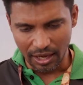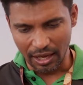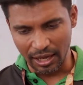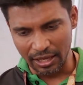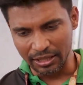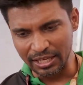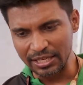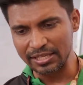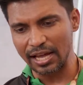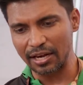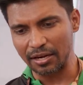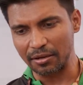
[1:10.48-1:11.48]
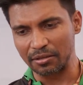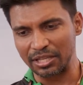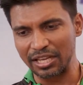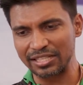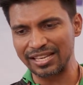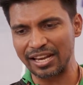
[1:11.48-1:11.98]
uh, these are
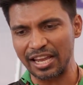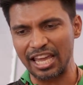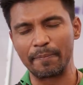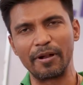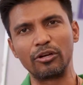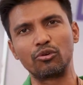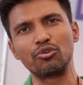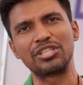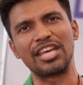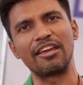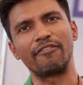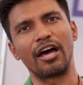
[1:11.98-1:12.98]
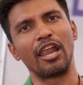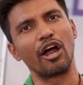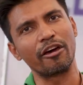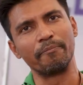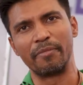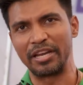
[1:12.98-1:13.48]
these are able to save a
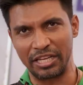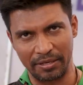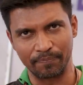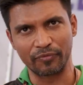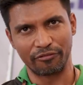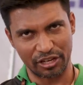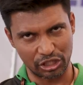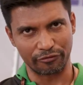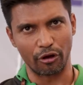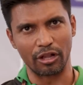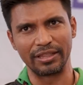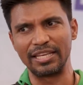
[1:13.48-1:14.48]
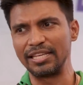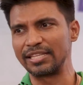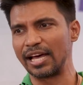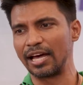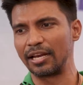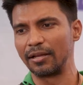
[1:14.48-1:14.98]
lot of money first of all
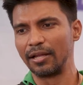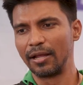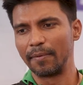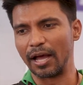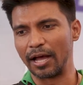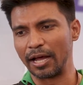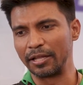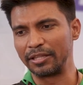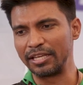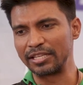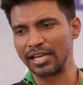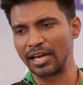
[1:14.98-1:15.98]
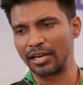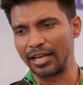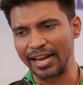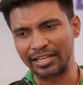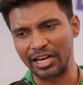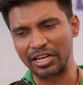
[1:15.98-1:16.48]
these are these are
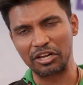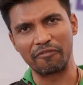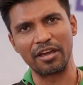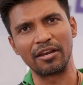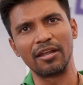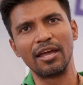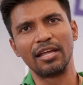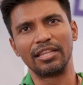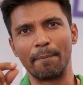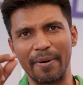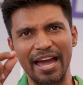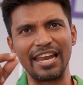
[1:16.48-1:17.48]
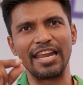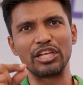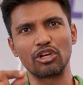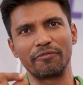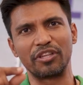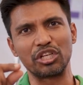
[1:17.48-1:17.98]
electric driven the
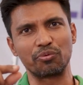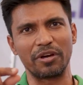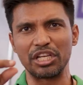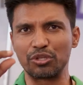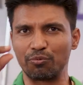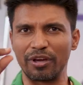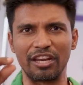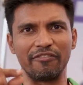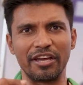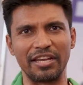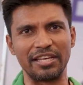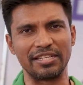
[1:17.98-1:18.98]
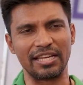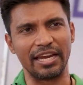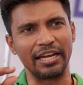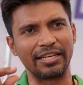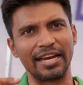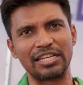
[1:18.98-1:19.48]
mileage of this one is very very easy
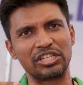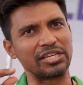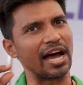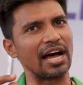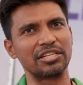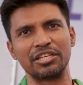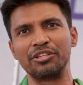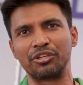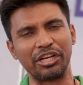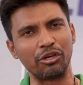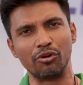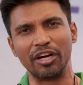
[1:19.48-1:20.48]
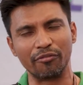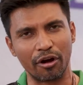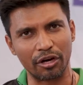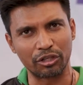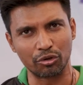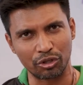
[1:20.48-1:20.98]
it gets charged in 3 unit
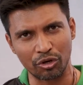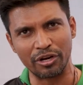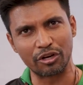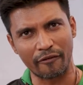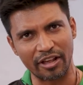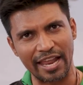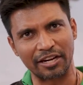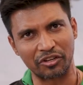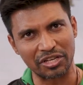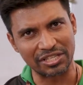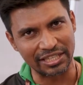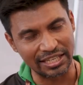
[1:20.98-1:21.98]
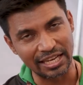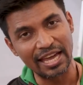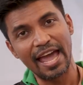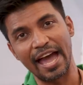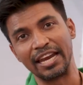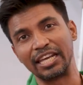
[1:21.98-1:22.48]
unit of electricity
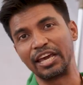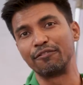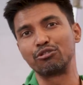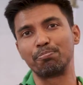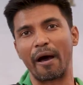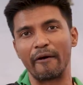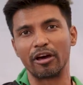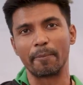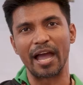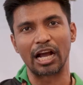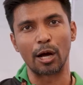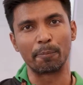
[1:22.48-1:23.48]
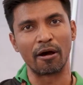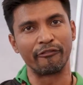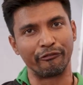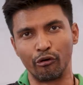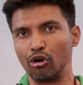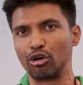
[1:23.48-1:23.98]
and gives power backup
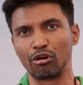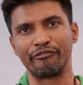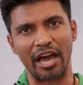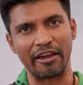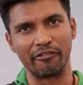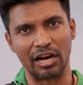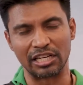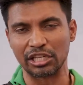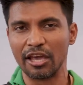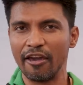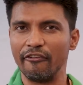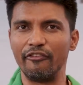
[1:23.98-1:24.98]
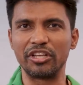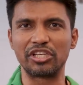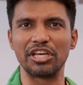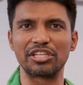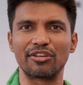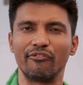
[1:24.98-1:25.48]
of 4 to 5 hours which
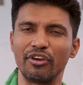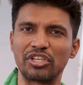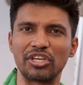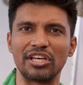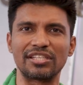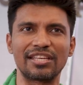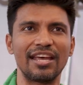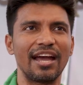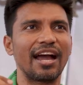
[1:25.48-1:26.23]
is which is